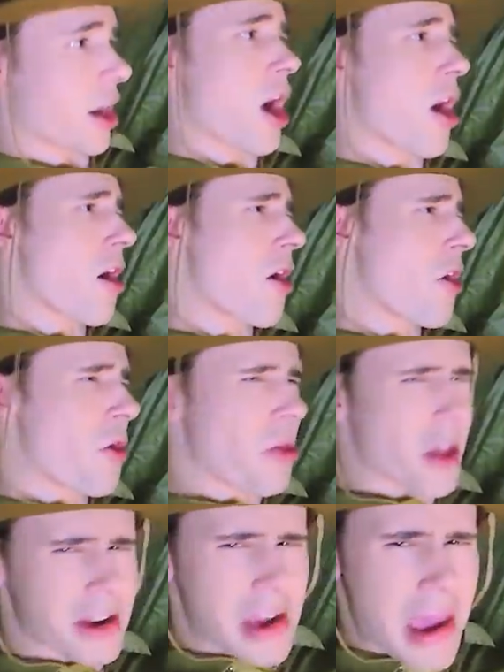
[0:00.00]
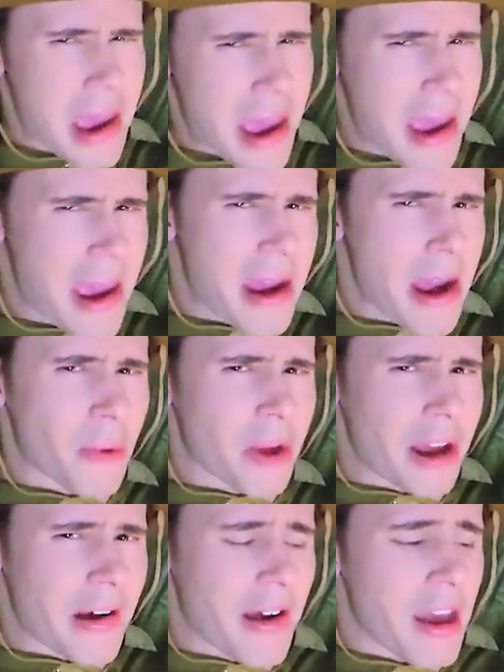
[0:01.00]
oh, like, hey, I
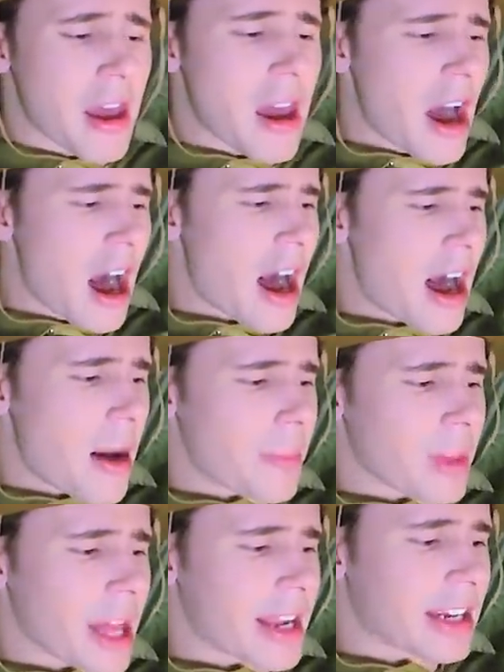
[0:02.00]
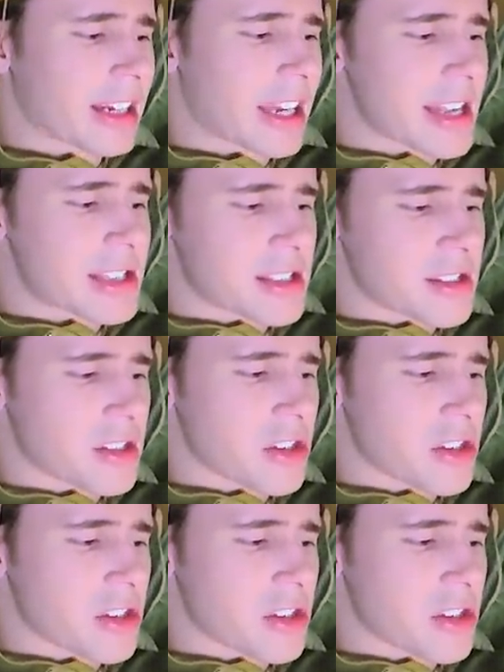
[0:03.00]
wanna um like kiss